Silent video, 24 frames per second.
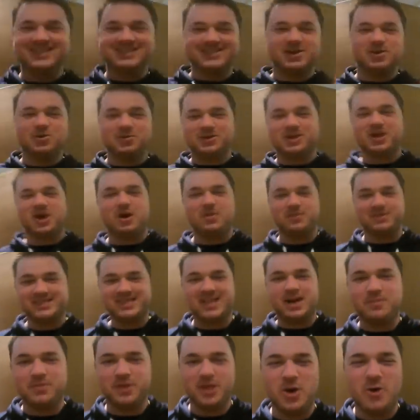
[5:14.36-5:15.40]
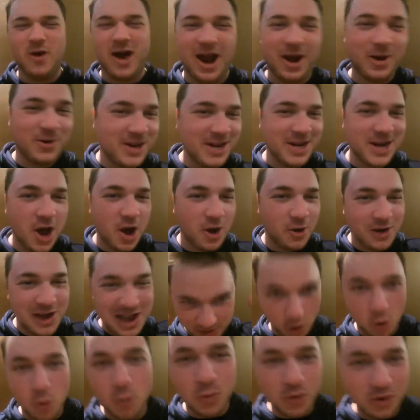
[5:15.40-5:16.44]
us know in the comments down below. I already know.
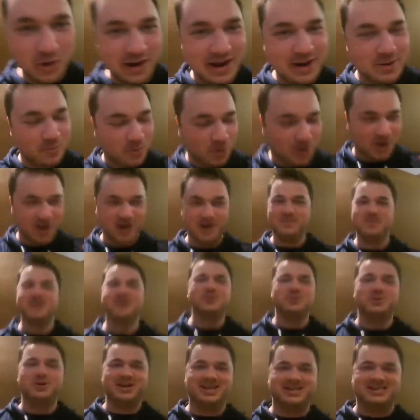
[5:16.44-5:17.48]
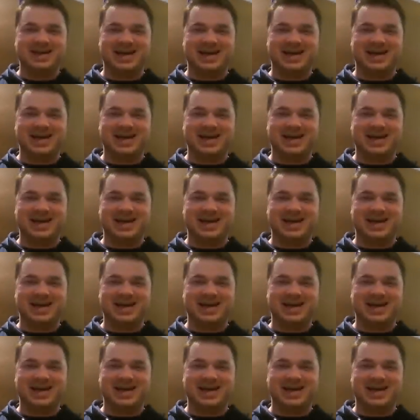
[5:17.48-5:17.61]
Don't worry, we're gonna be doing a